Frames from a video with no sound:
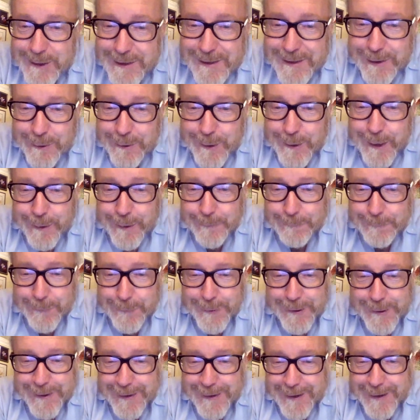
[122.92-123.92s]
was so
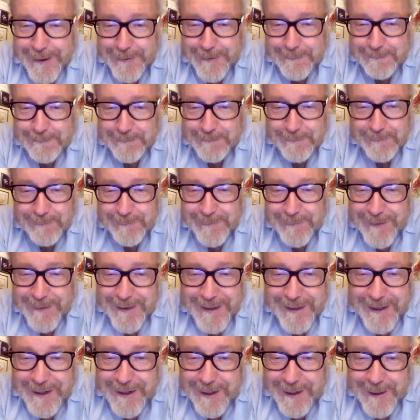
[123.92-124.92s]
helpful to
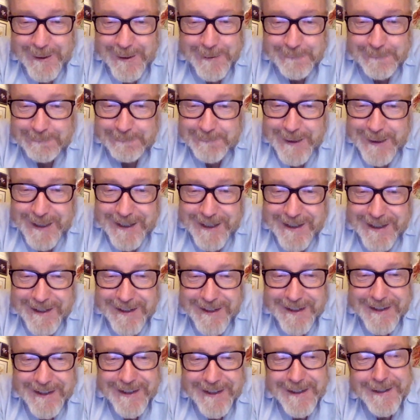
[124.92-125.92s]
them,
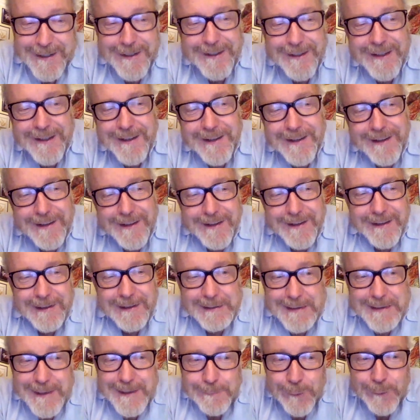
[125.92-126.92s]
and
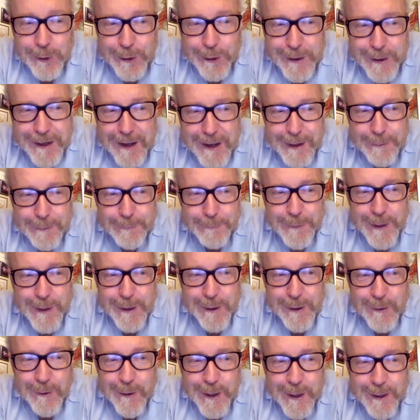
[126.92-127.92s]
similar kind of
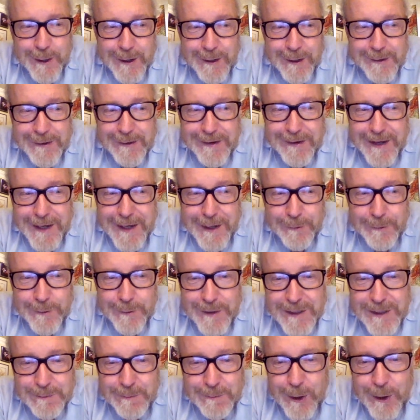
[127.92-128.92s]
thing going on today
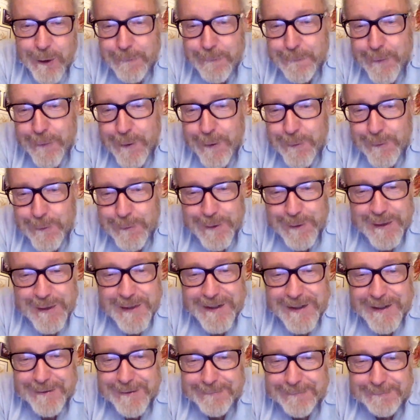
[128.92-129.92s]
with
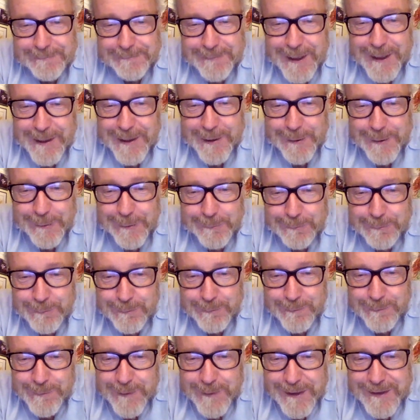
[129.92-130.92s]
smartphones and,
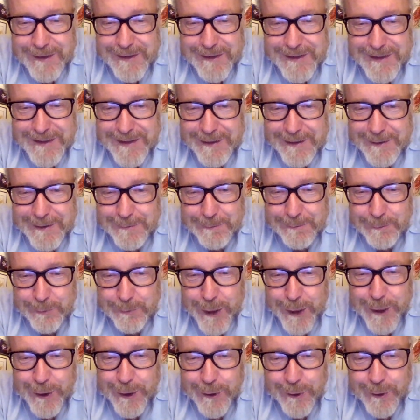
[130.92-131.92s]

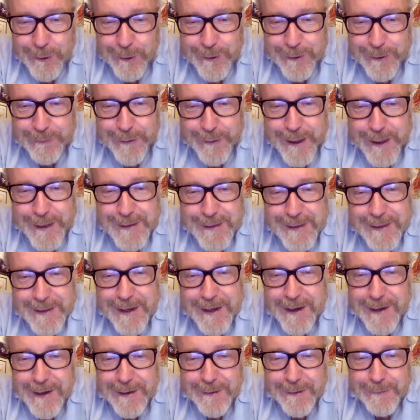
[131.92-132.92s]
bring your own device
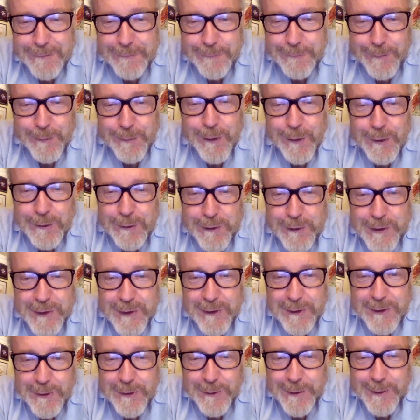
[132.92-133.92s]
kind of approach
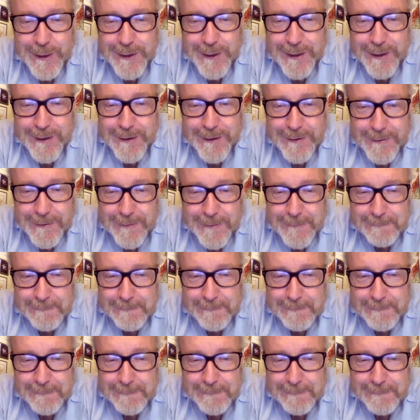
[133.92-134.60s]
to